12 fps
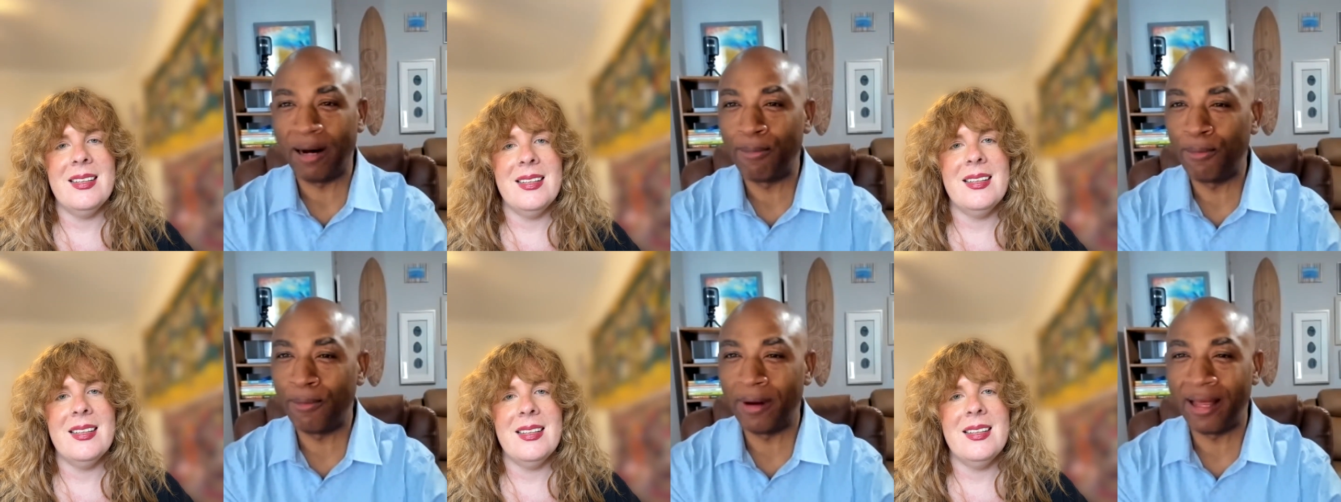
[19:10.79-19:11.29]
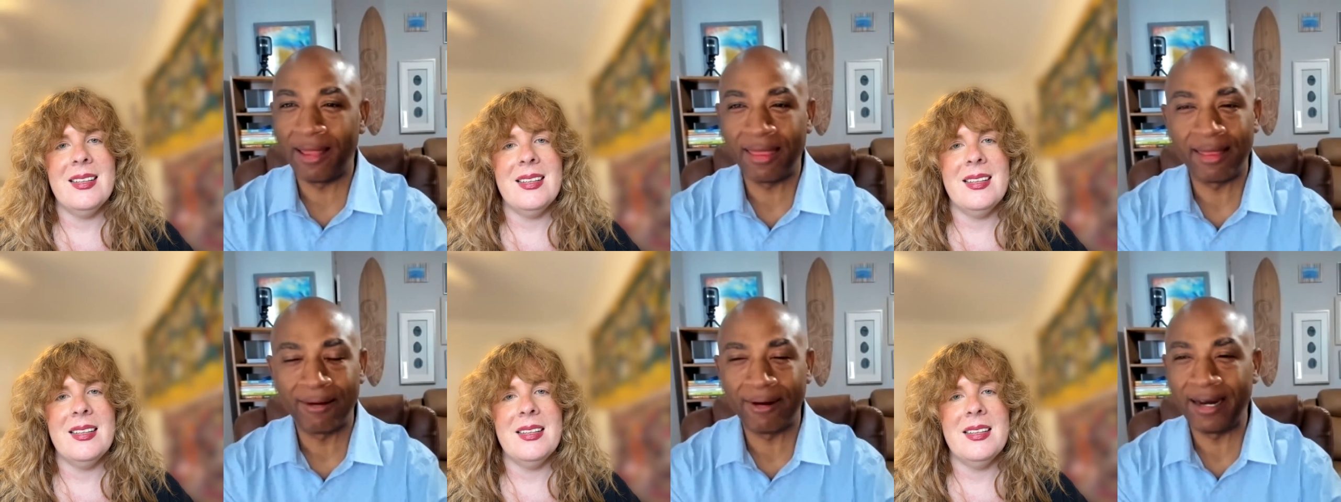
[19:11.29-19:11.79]
Speaker 1: up with,
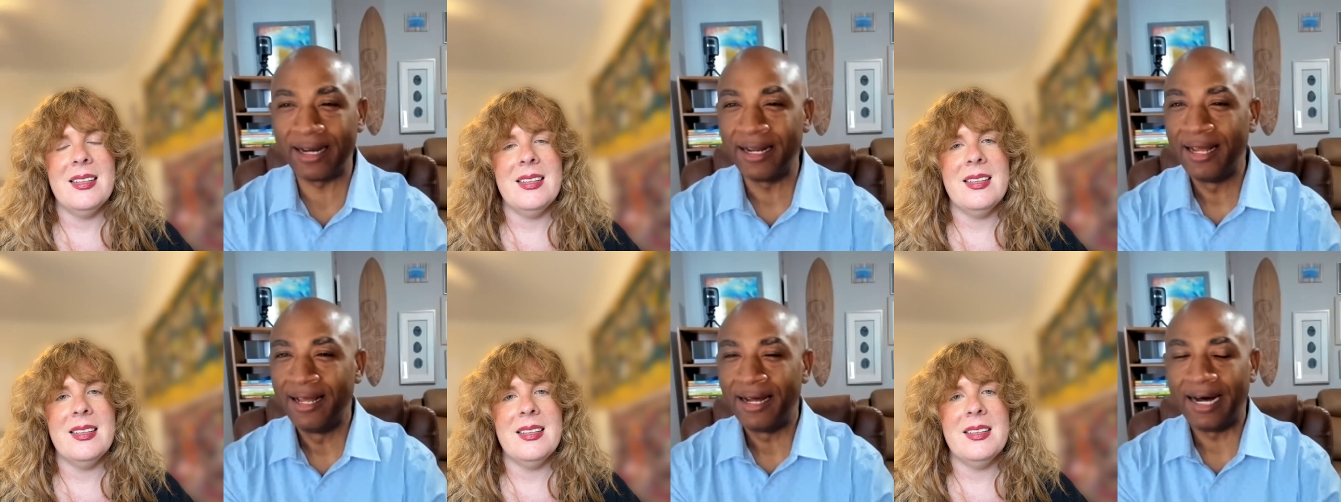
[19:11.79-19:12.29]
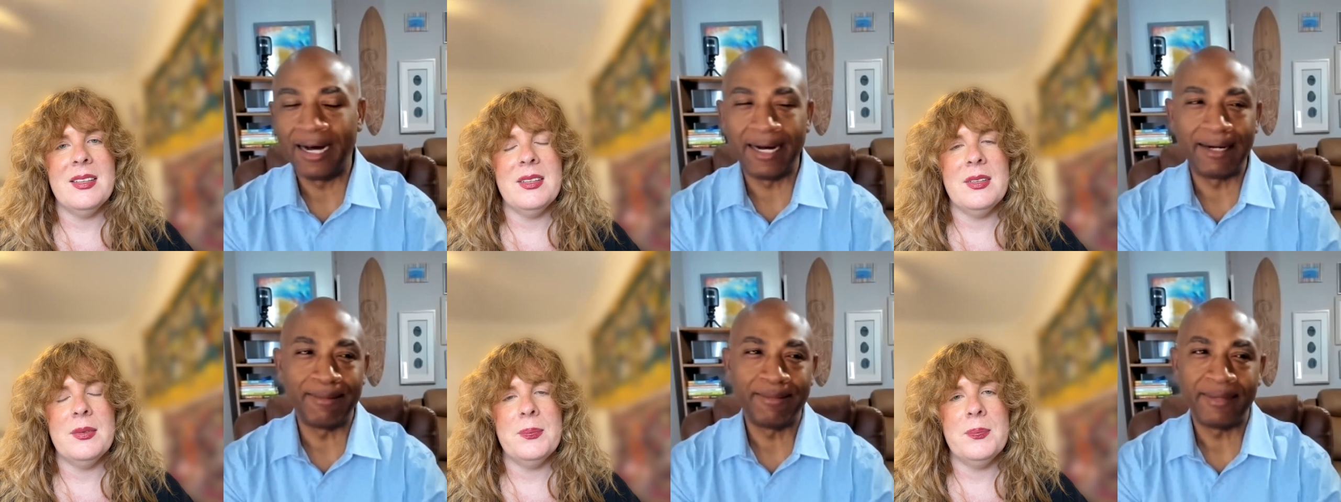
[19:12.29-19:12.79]
right?
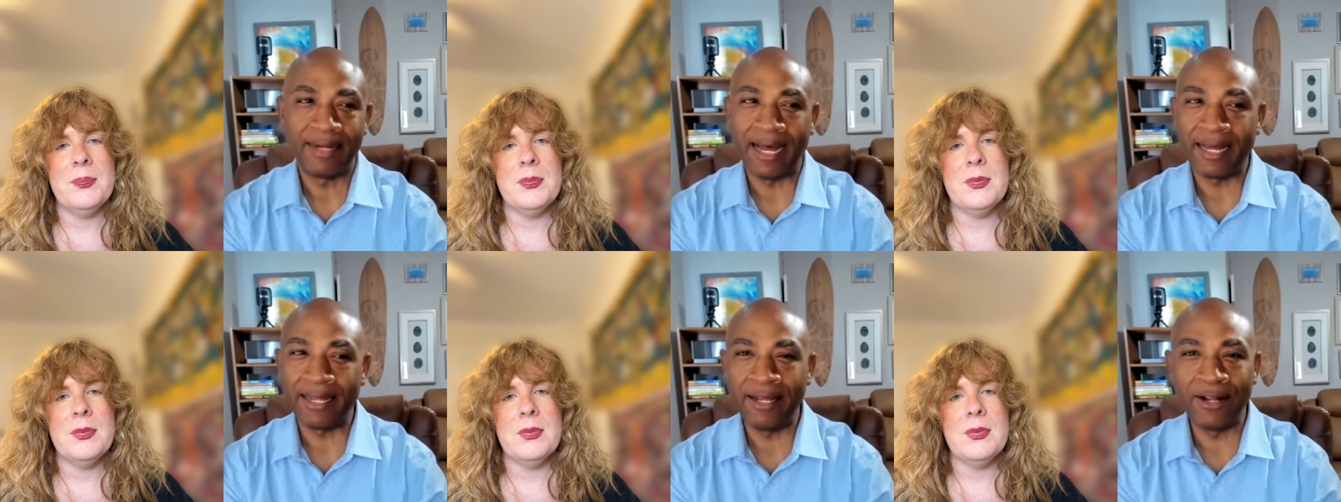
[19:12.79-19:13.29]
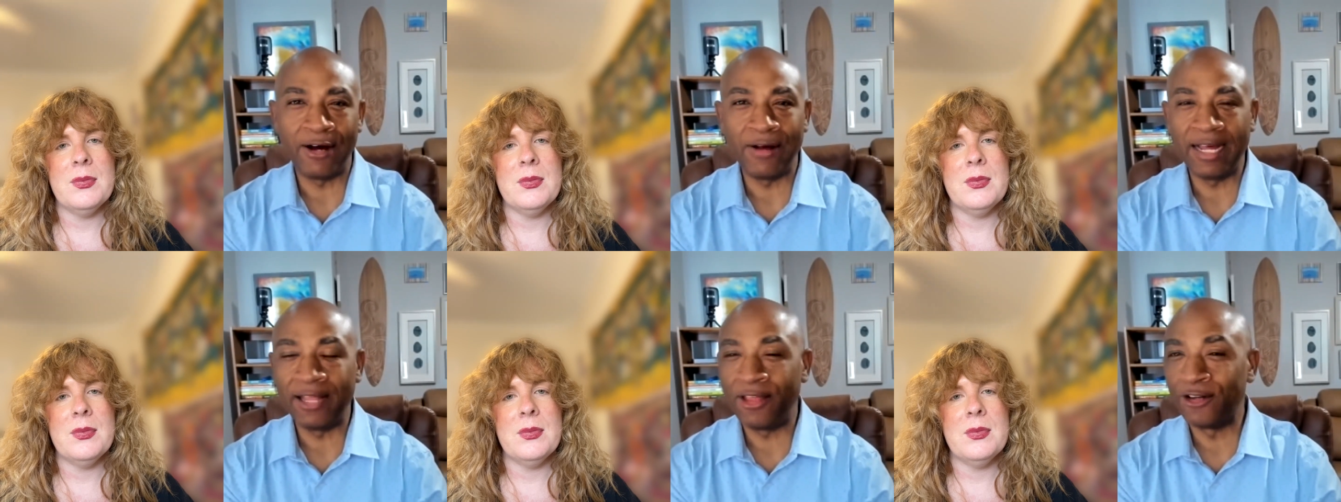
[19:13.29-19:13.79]
Um, you know,
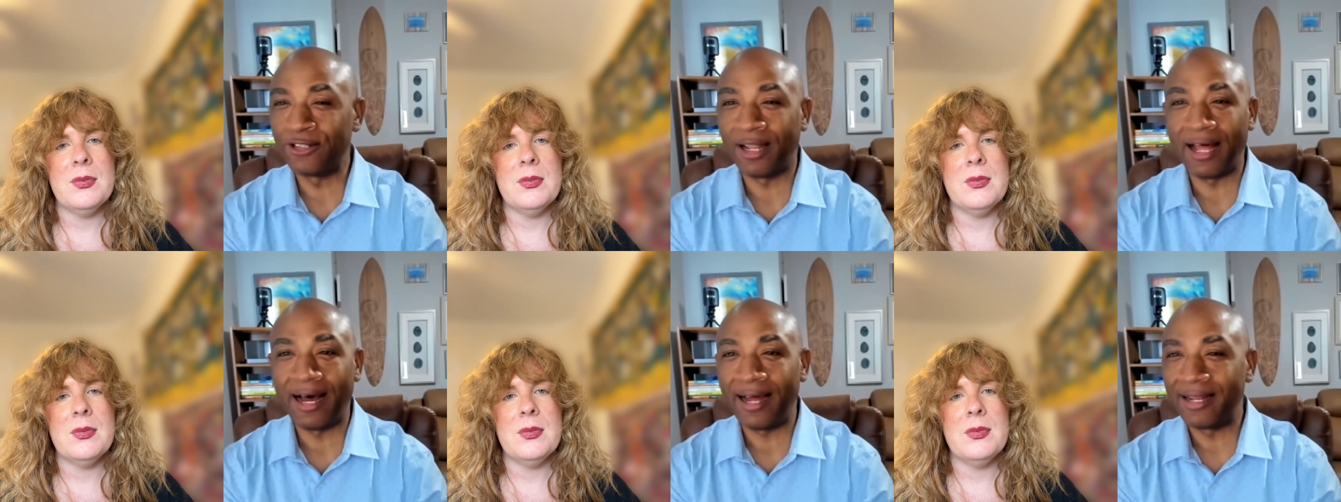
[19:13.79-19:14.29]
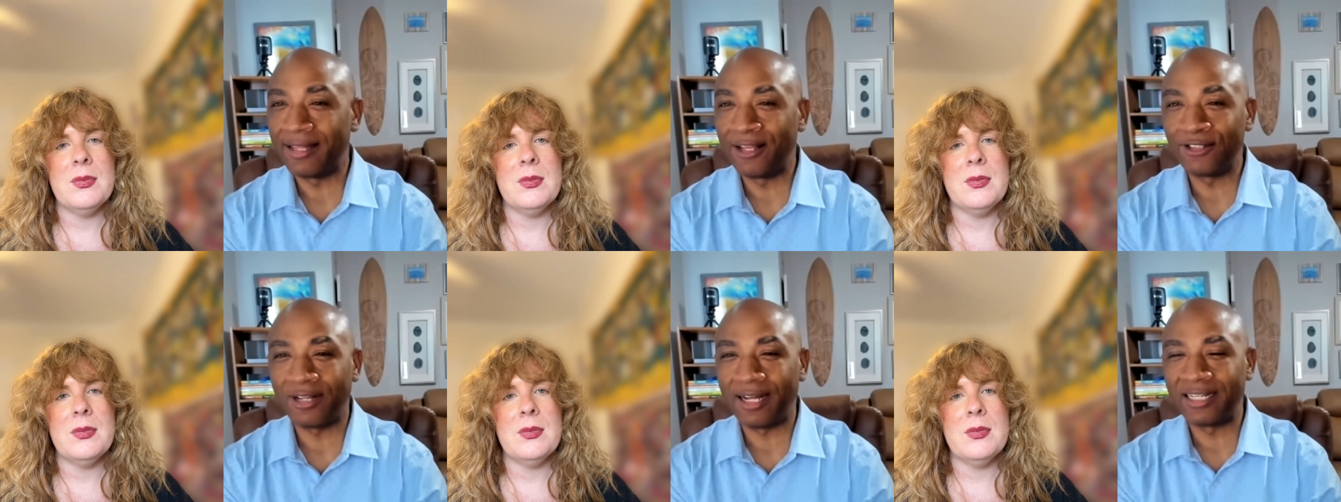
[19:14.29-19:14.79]
it, there's a lot.
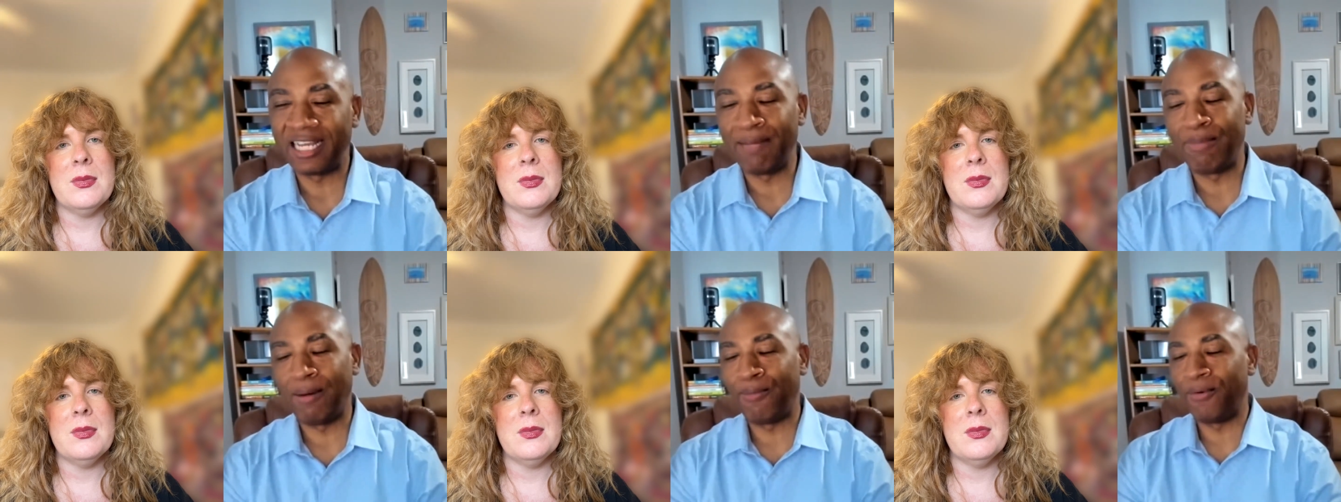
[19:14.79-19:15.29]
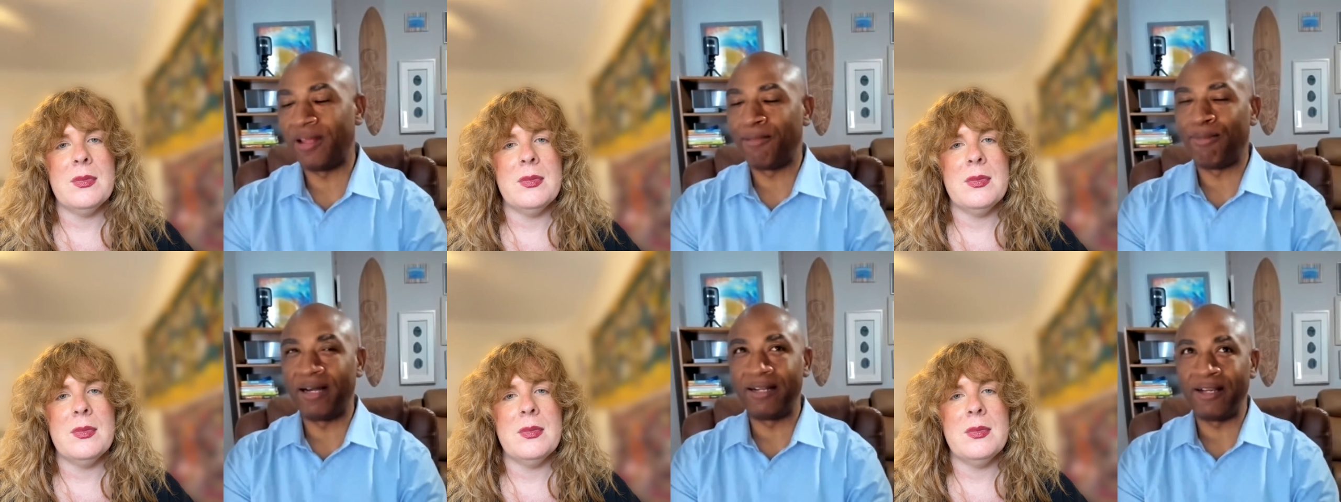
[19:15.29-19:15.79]
There's a lot to keep up with,
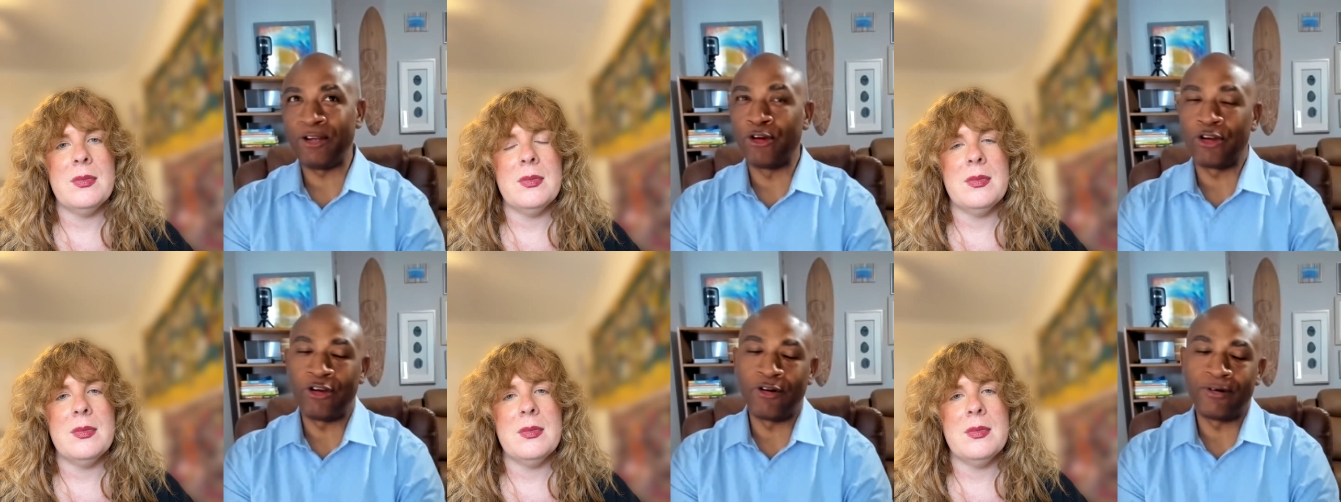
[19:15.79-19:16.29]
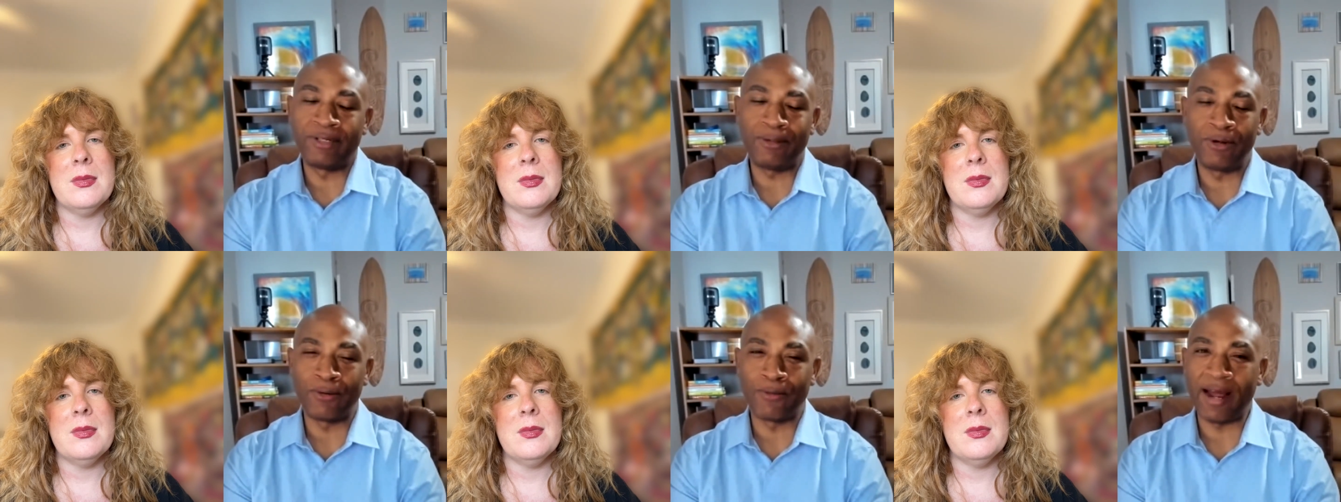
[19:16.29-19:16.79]
but you're you're
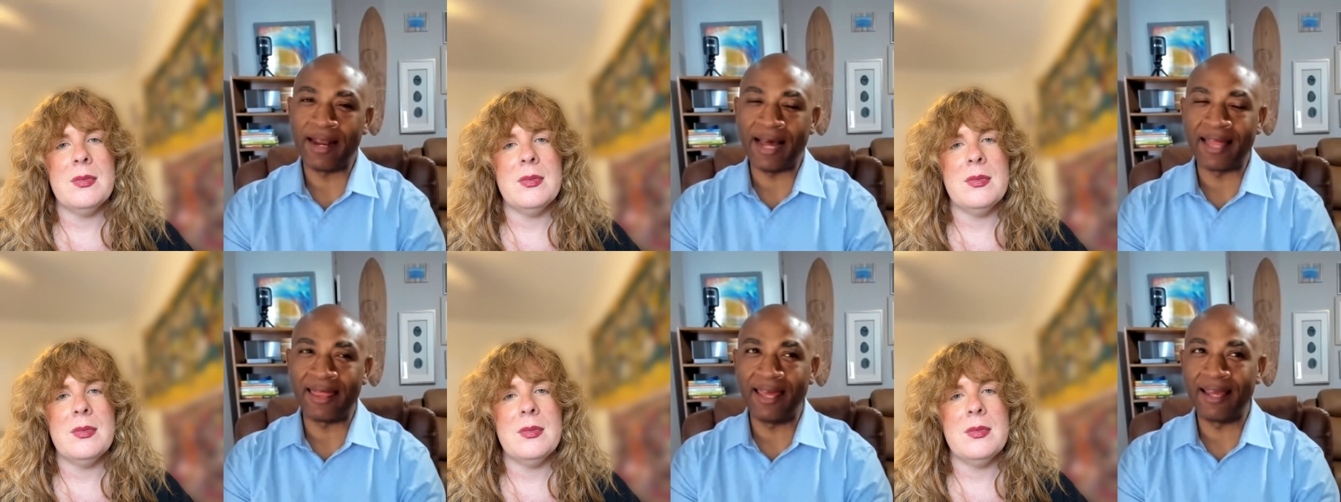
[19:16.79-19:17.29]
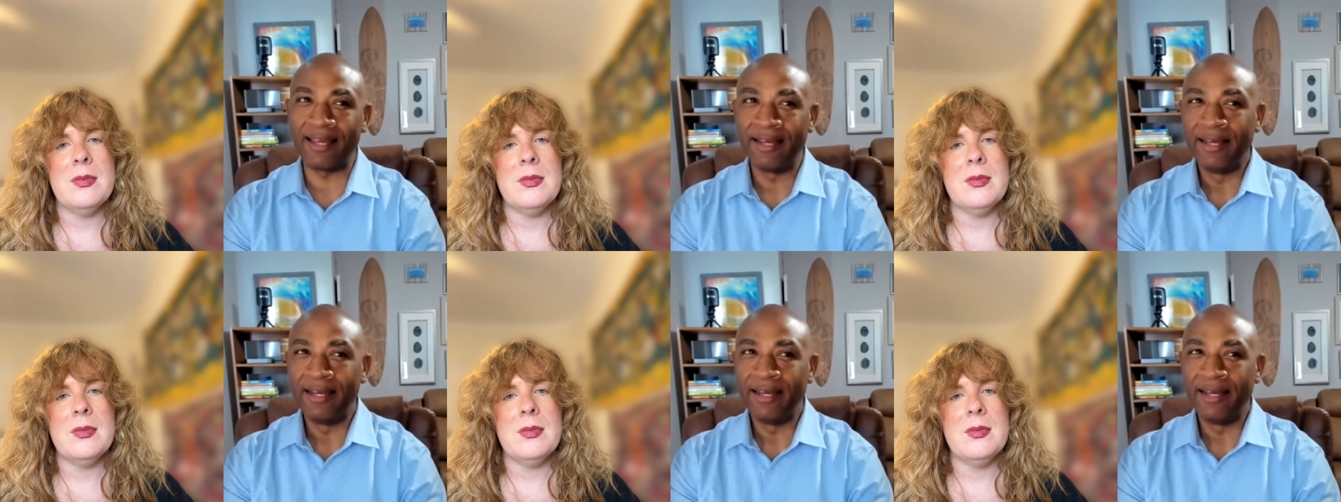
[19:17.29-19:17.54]
you're right. I think